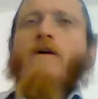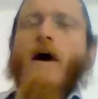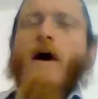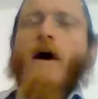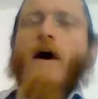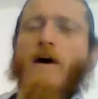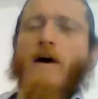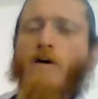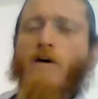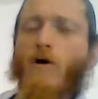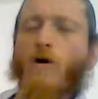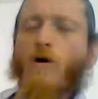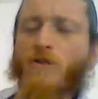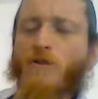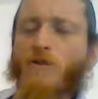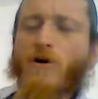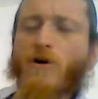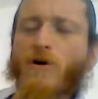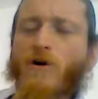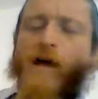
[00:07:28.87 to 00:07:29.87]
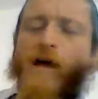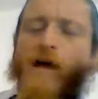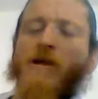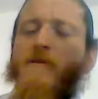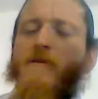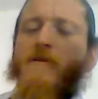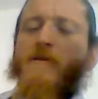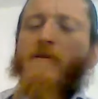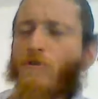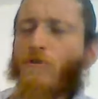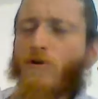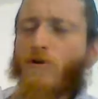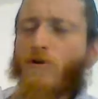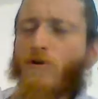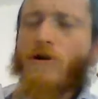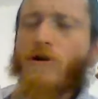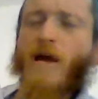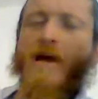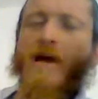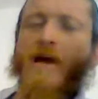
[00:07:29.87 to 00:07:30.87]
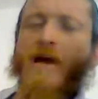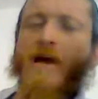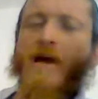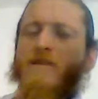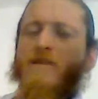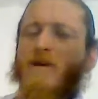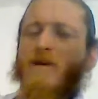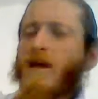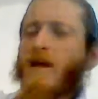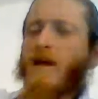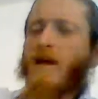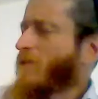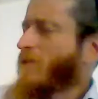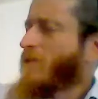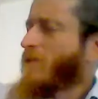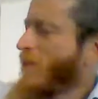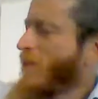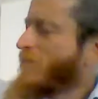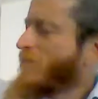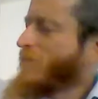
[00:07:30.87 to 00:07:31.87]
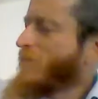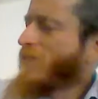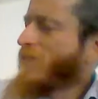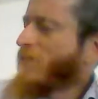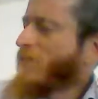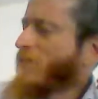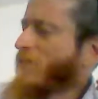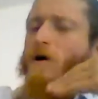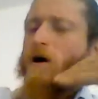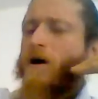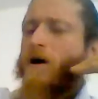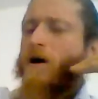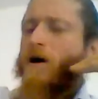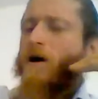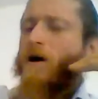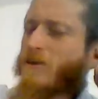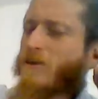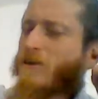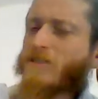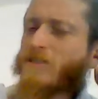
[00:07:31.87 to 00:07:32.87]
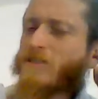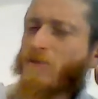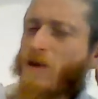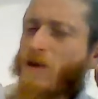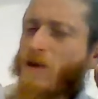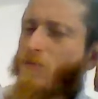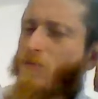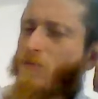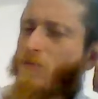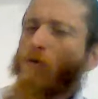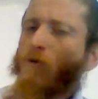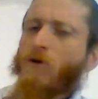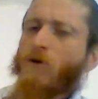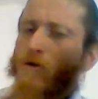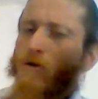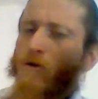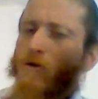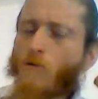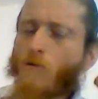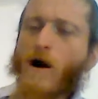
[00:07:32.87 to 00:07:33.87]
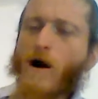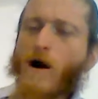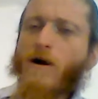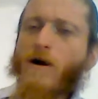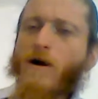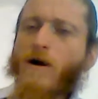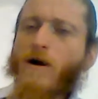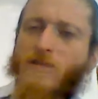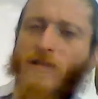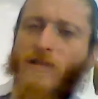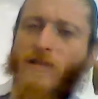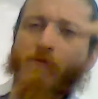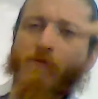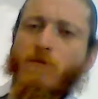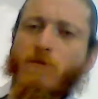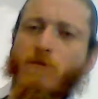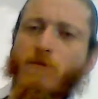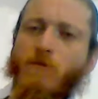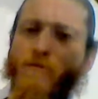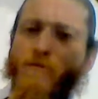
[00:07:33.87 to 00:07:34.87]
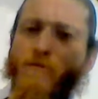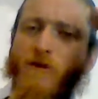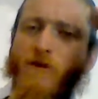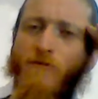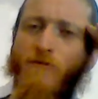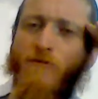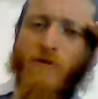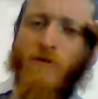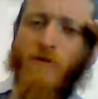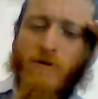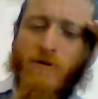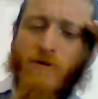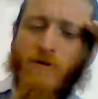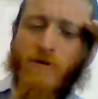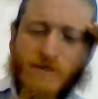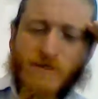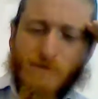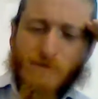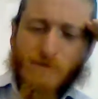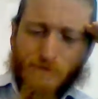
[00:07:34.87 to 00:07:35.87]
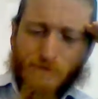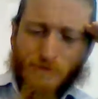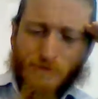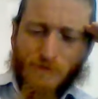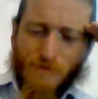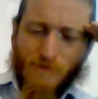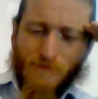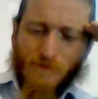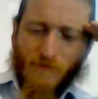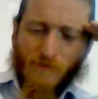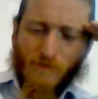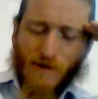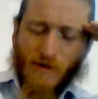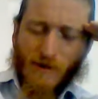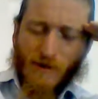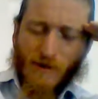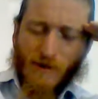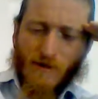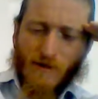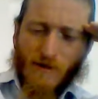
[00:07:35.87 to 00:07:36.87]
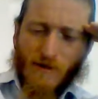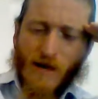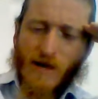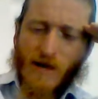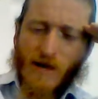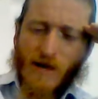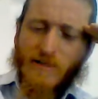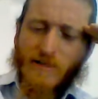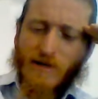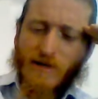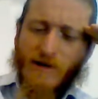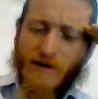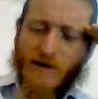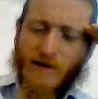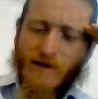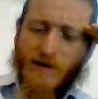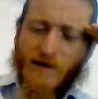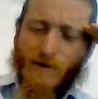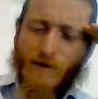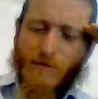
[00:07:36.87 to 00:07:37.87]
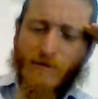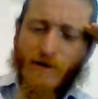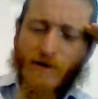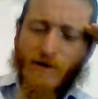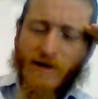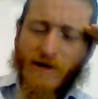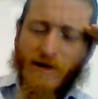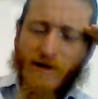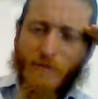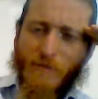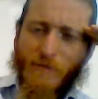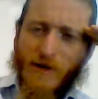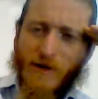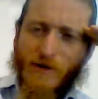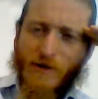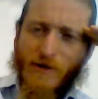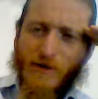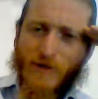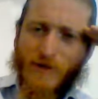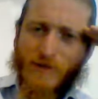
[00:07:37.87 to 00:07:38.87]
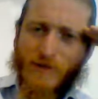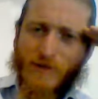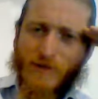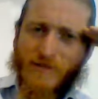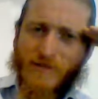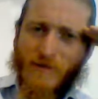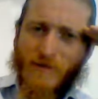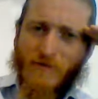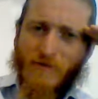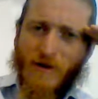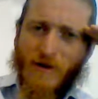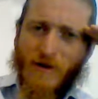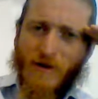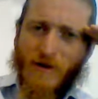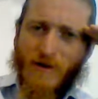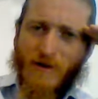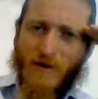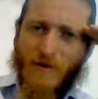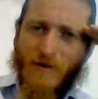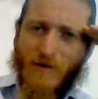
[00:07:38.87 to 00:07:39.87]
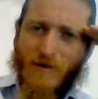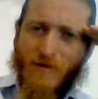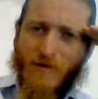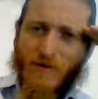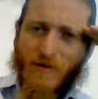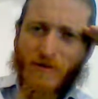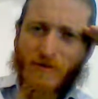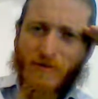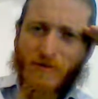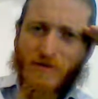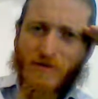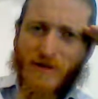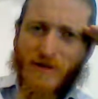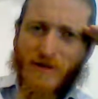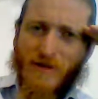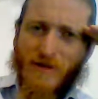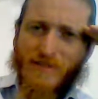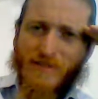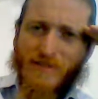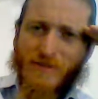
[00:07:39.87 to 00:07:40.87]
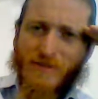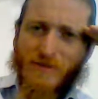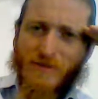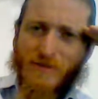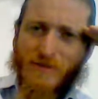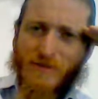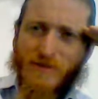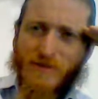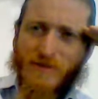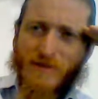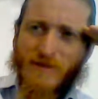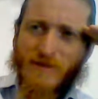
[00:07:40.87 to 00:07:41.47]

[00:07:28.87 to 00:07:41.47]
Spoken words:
like going through a gate, a real gate, the gate seals behind us, and we don't go backwards anymore. We only go forwards. And however I can help anyone do this, I'm very enthusiastic to.